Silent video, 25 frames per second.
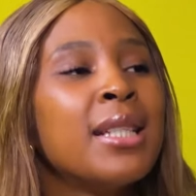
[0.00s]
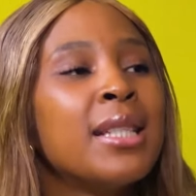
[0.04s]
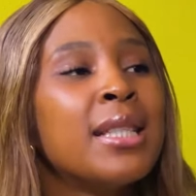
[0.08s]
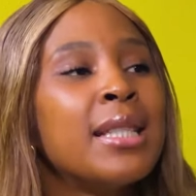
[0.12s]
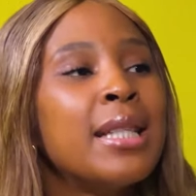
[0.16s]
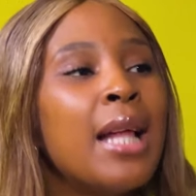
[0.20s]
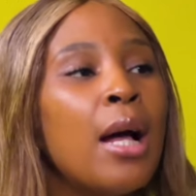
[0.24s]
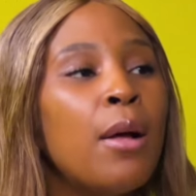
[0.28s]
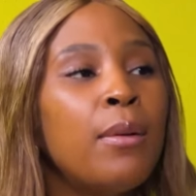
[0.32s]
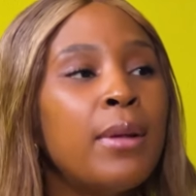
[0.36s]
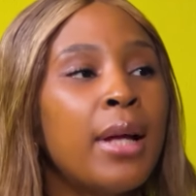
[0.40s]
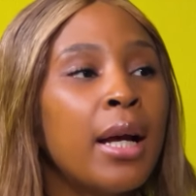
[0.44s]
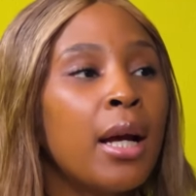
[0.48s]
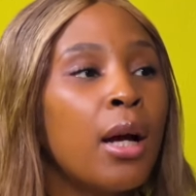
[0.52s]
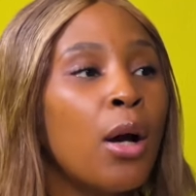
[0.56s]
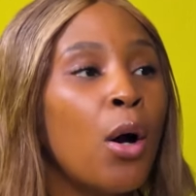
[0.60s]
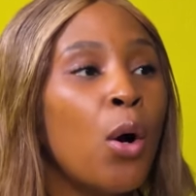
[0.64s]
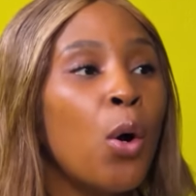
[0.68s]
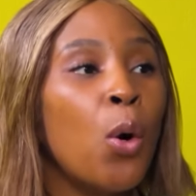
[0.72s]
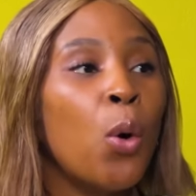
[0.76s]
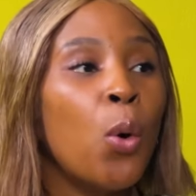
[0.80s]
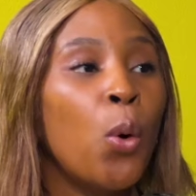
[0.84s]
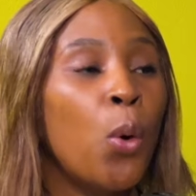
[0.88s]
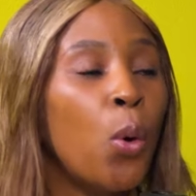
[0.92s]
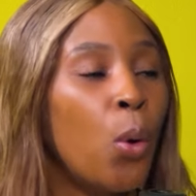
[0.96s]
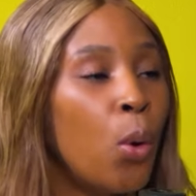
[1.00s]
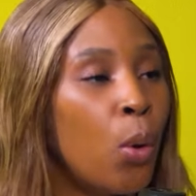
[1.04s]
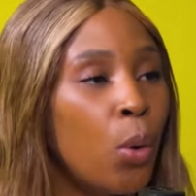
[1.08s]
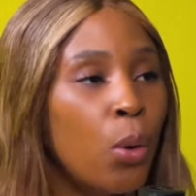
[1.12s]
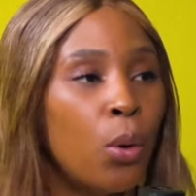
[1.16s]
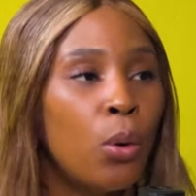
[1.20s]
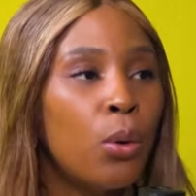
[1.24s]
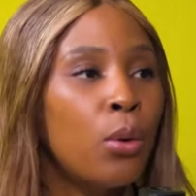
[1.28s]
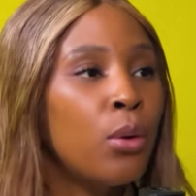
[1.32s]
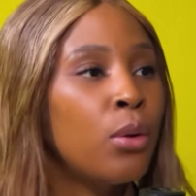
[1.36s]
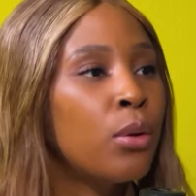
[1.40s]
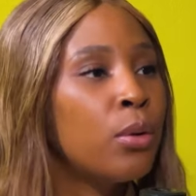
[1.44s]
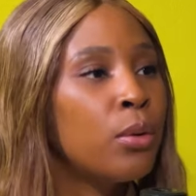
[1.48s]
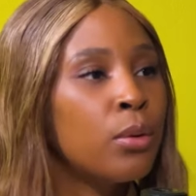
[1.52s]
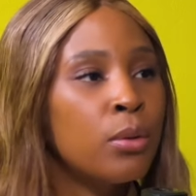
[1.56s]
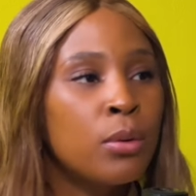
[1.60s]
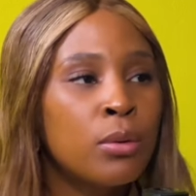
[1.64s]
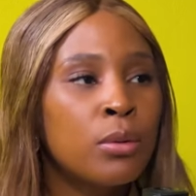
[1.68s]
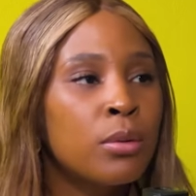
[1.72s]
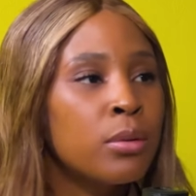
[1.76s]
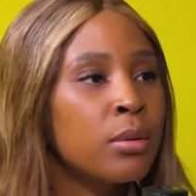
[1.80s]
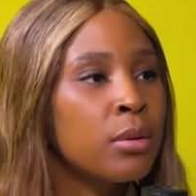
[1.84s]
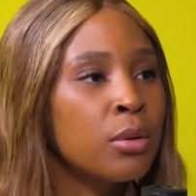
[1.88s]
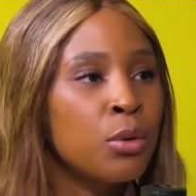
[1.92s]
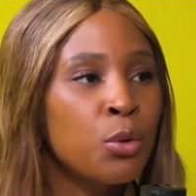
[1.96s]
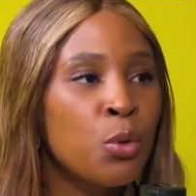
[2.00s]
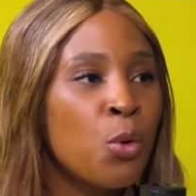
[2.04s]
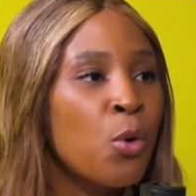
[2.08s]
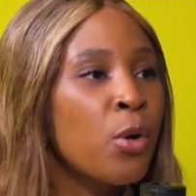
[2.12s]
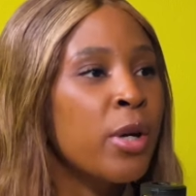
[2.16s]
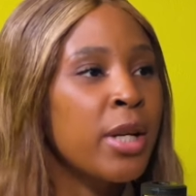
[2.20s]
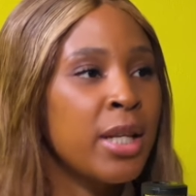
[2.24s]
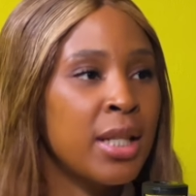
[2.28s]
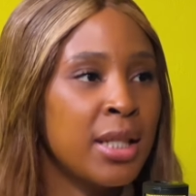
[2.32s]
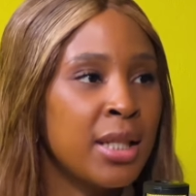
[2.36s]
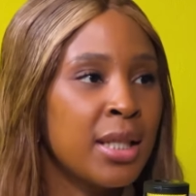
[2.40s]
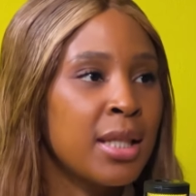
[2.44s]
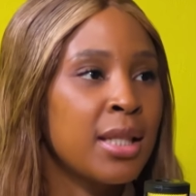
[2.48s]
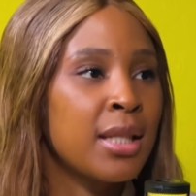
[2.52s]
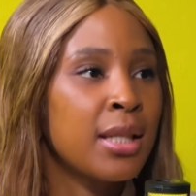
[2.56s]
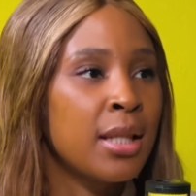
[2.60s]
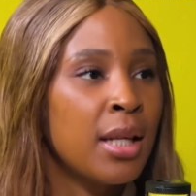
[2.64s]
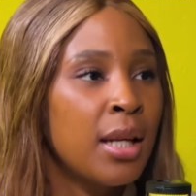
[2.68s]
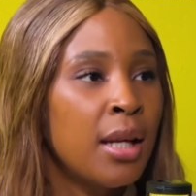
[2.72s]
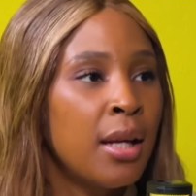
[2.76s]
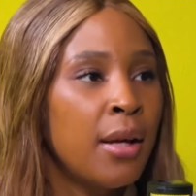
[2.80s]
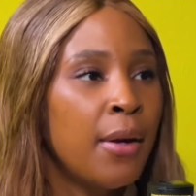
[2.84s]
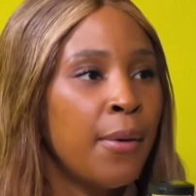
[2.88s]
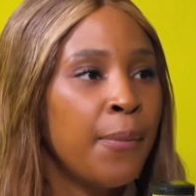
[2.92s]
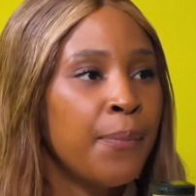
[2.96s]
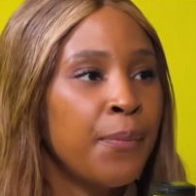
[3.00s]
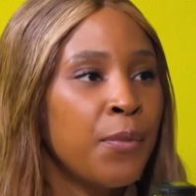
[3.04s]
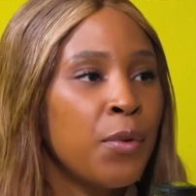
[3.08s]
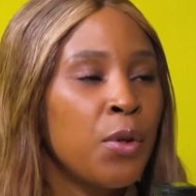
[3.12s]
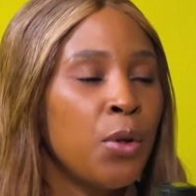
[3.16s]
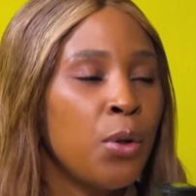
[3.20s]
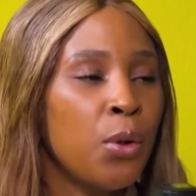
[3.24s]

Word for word: it's now like a whole noise, mm.